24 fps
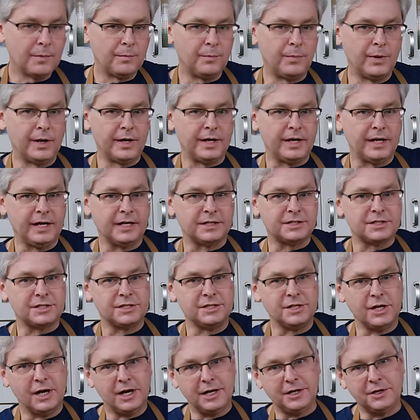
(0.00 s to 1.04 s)
but it's
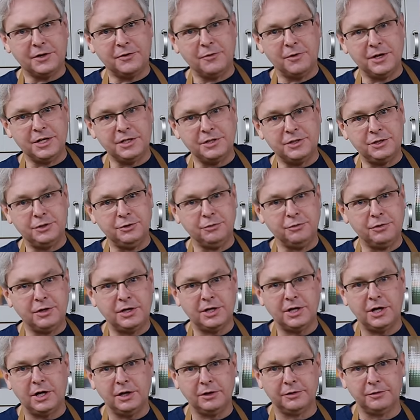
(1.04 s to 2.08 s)
not going to
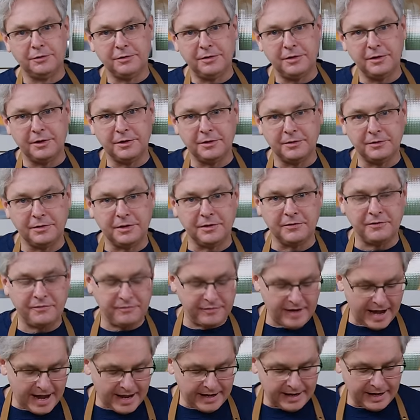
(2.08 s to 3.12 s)
color the
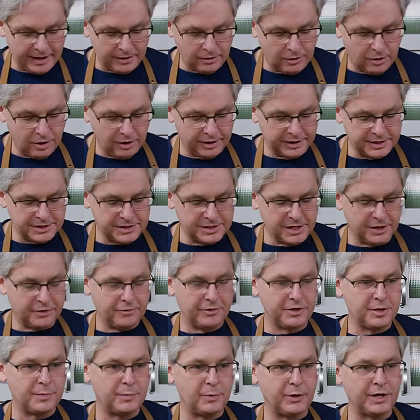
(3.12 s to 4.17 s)
fat at all. It's not
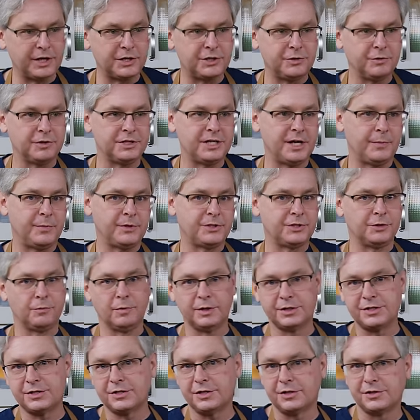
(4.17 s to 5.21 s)
going to bring it to a temperature
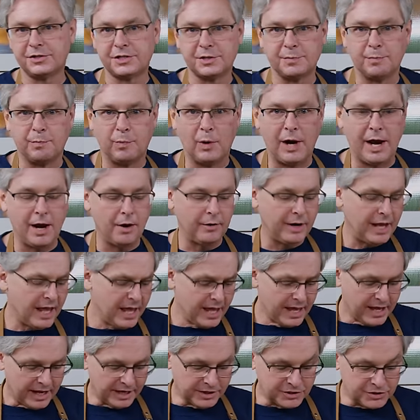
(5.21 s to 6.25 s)
where it starts to brown, and
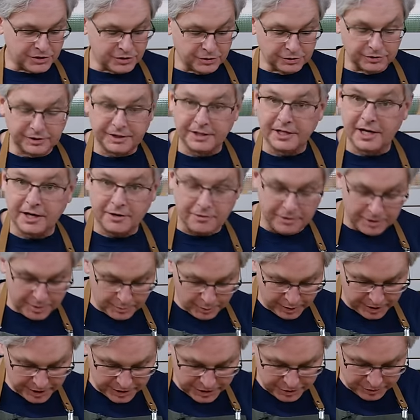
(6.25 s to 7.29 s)
it's certainly not going to
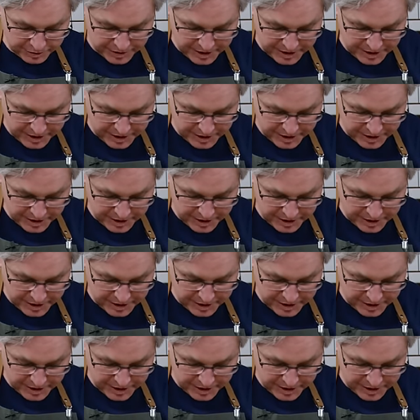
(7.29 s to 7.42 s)
bring it to